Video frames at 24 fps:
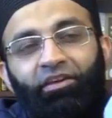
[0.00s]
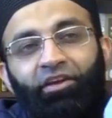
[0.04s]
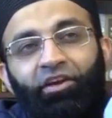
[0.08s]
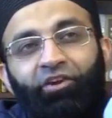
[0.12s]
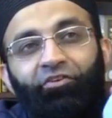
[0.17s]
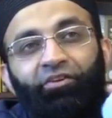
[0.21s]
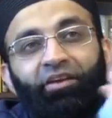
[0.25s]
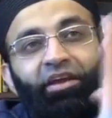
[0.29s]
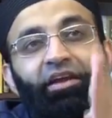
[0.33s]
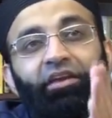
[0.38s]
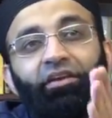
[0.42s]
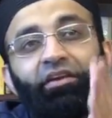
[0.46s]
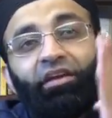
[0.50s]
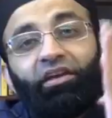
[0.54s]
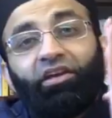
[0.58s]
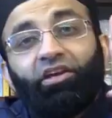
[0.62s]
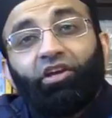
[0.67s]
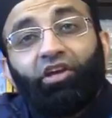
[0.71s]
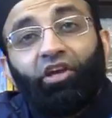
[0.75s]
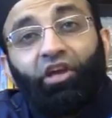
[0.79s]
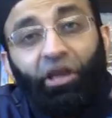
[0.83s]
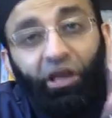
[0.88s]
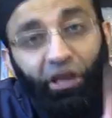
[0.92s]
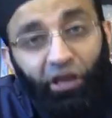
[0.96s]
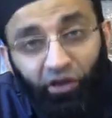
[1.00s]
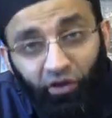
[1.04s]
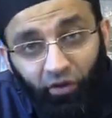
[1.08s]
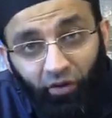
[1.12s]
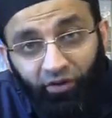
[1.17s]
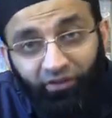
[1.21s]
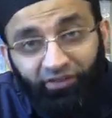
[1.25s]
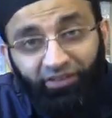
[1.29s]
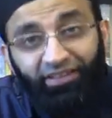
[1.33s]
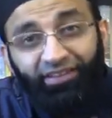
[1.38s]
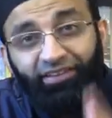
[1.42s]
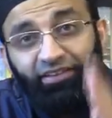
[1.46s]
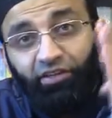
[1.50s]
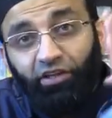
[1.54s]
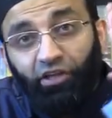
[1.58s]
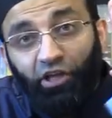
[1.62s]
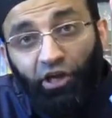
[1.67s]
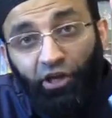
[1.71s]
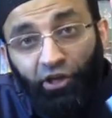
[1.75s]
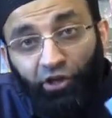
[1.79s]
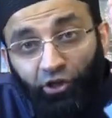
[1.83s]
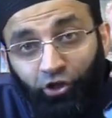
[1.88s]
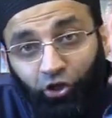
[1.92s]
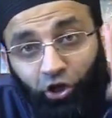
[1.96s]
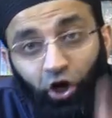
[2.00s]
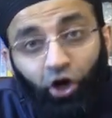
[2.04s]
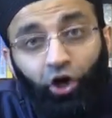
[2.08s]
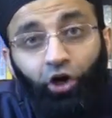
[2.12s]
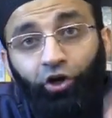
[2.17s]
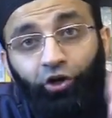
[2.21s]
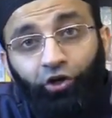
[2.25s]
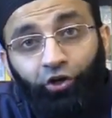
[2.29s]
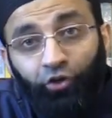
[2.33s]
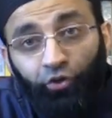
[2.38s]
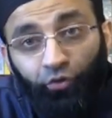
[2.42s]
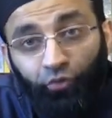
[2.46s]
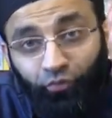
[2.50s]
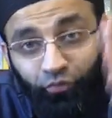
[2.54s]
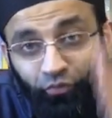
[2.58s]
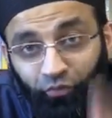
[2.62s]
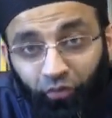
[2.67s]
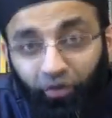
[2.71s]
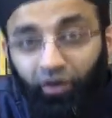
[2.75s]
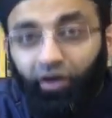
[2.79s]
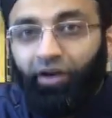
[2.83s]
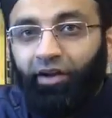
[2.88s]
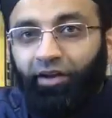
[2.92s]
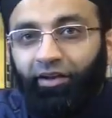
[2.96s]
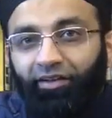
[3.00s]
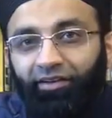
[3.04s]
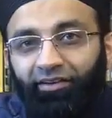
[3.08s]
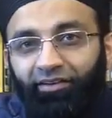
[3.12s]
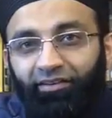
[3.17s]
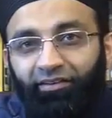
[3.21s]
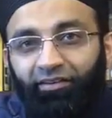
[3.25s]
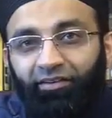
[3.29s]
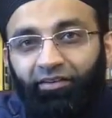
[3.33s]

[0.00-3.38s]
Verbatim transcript: creating chaos in the entire world.